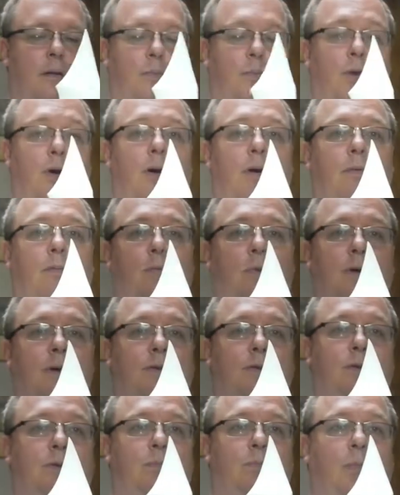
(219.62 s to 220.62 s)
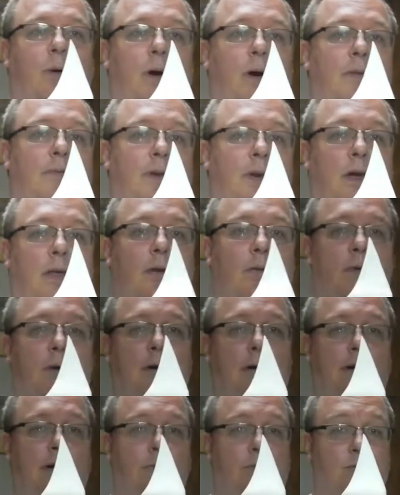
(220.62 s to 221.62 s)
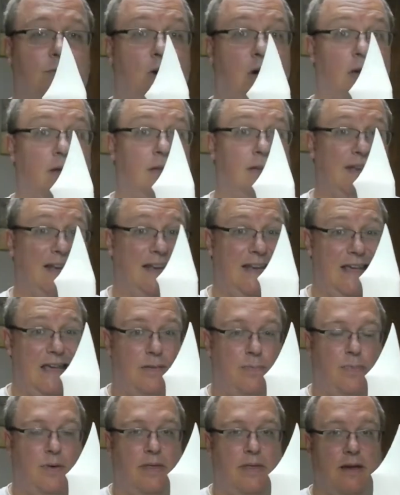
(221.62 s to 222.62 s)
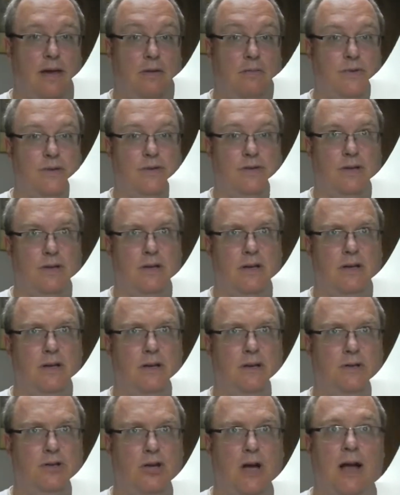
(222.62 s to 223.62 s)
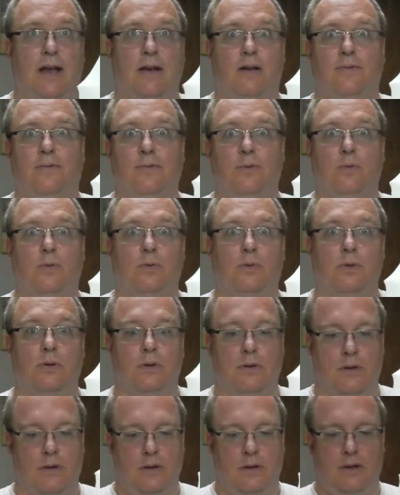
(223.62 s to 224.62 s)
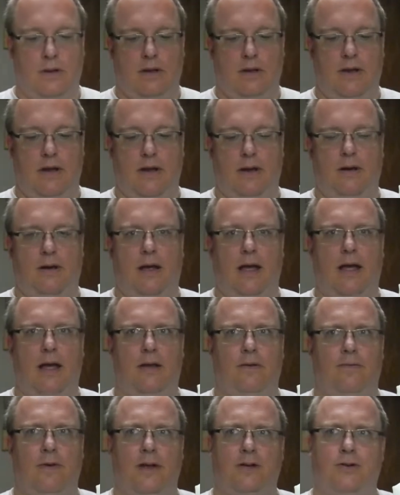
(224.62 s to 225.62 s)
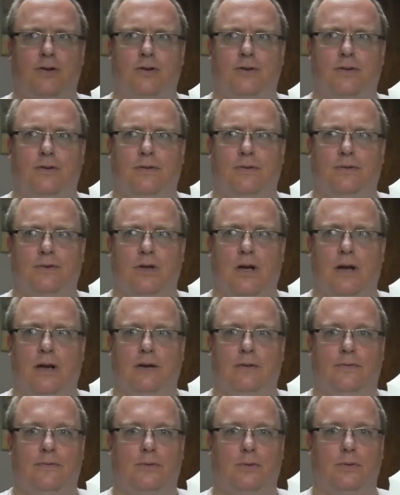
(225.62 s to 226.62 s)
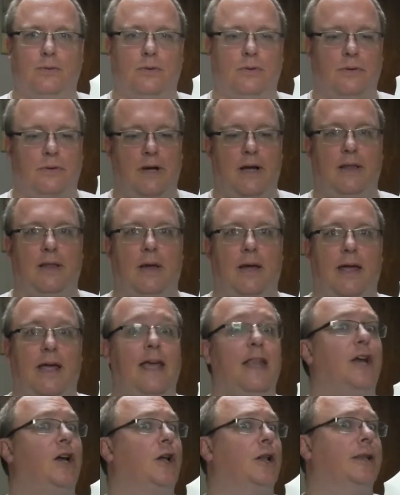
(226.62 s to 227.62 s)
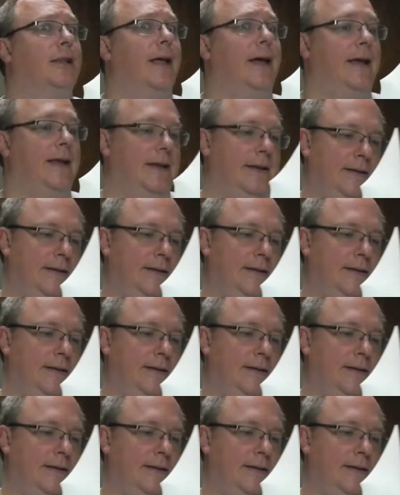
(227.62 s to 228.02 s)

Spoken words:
bird was part of another one, and he was called Knee Deep. I think it was the John DeFool, the Adventures of John DeFool and the Inacolite.